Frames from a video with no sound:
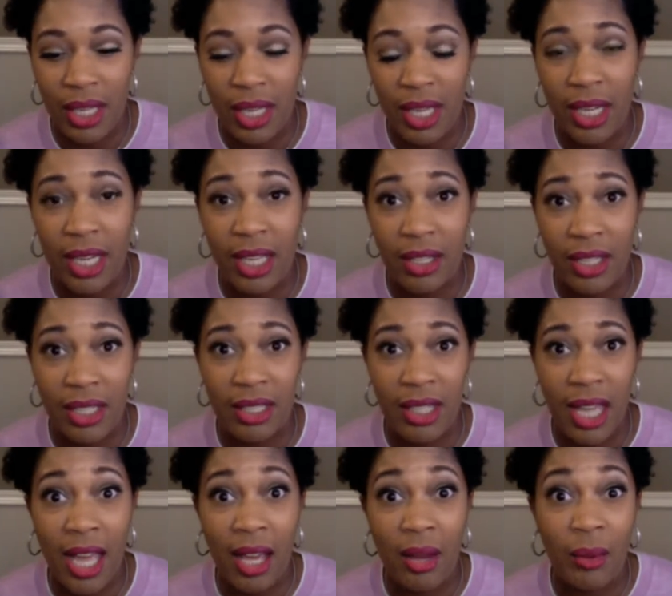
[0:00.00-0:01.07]
an illness
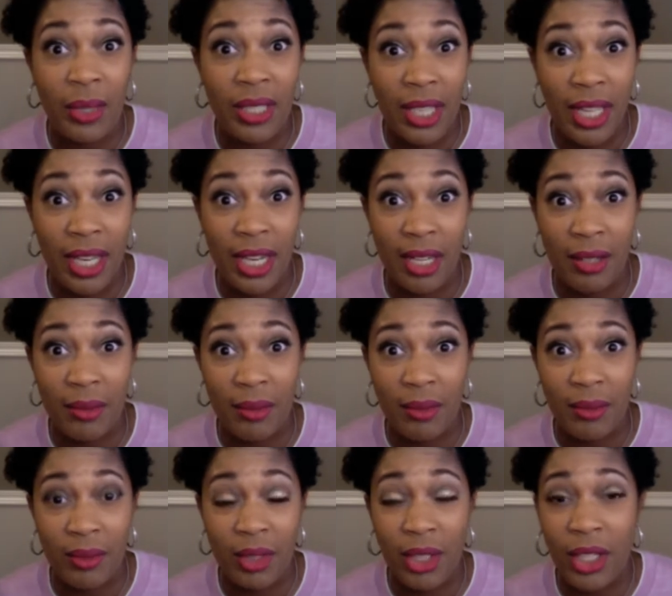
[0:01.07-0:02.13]
that was hidden.
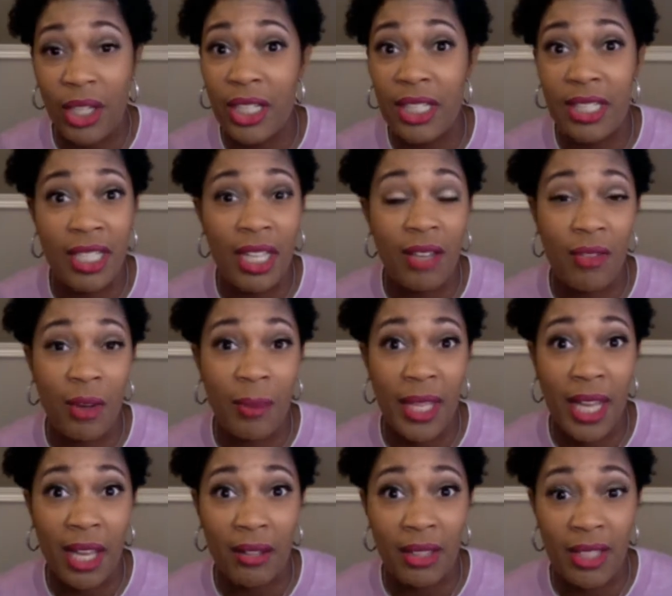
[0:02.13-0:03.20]
Couldn't see it from the
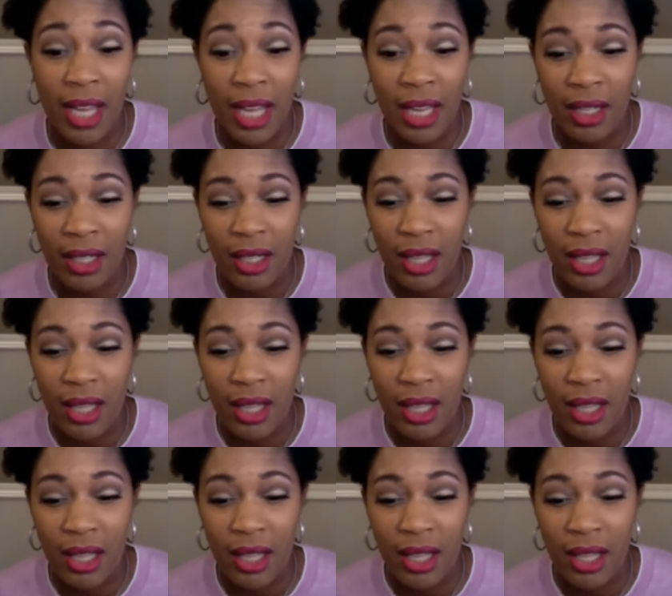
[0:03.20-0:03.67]
outside.